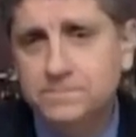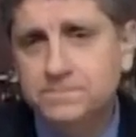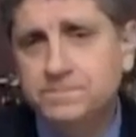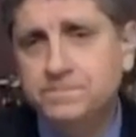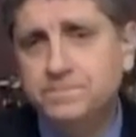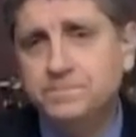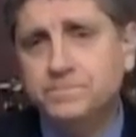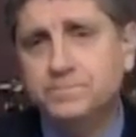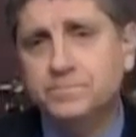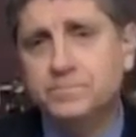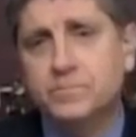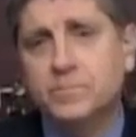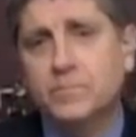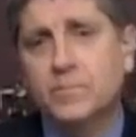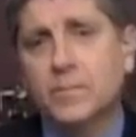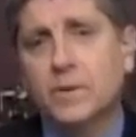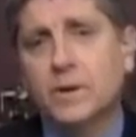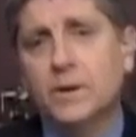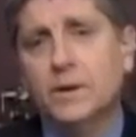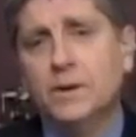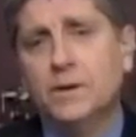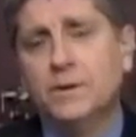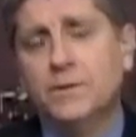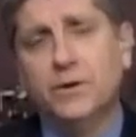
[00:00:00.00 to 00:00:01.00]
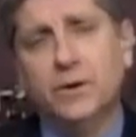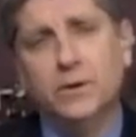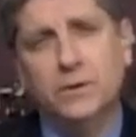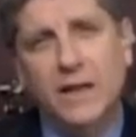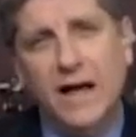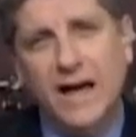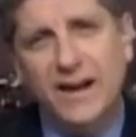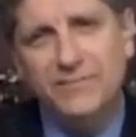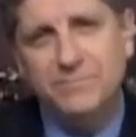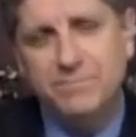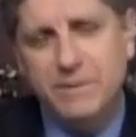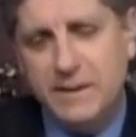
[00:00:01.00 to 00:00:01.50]
there are a
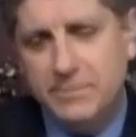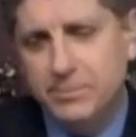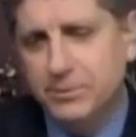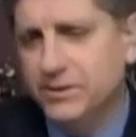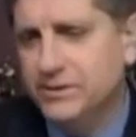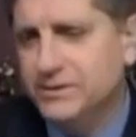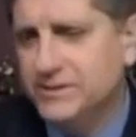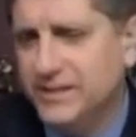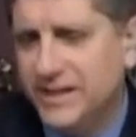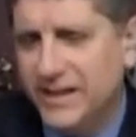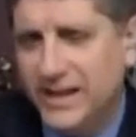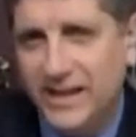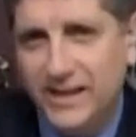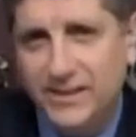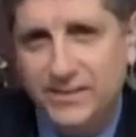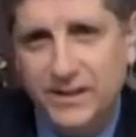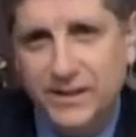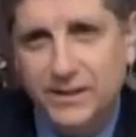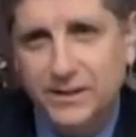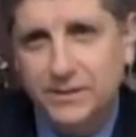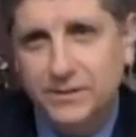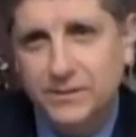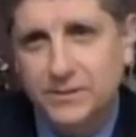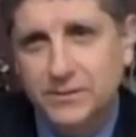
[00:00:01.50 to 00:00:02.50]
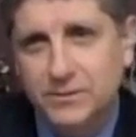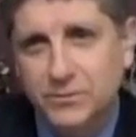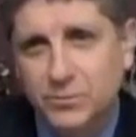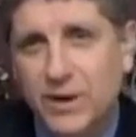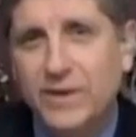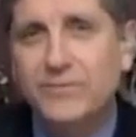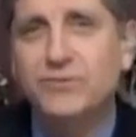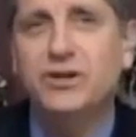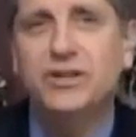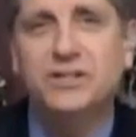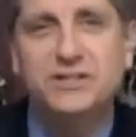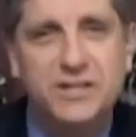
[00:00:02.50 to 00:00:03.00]
lot of people that say that we
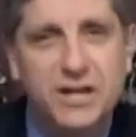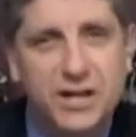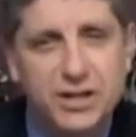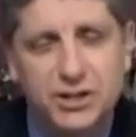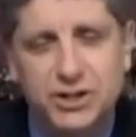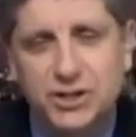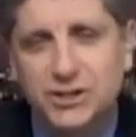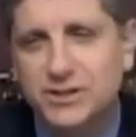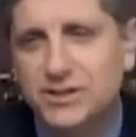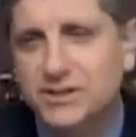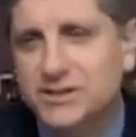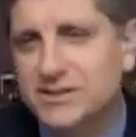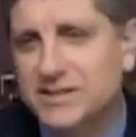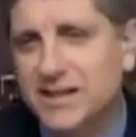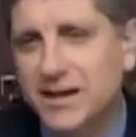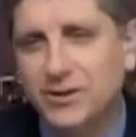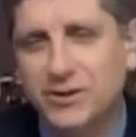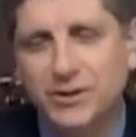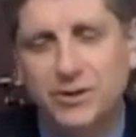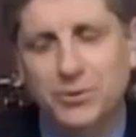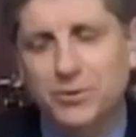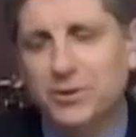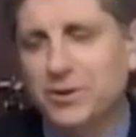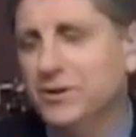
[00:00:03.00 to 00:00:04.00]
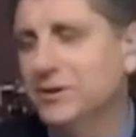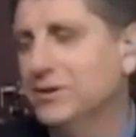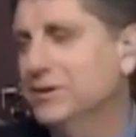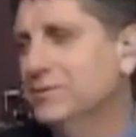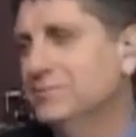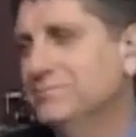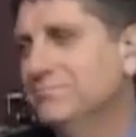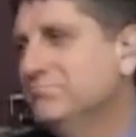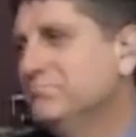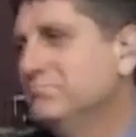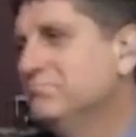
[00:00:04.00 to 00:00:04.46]
have an addiction to Saudi oil.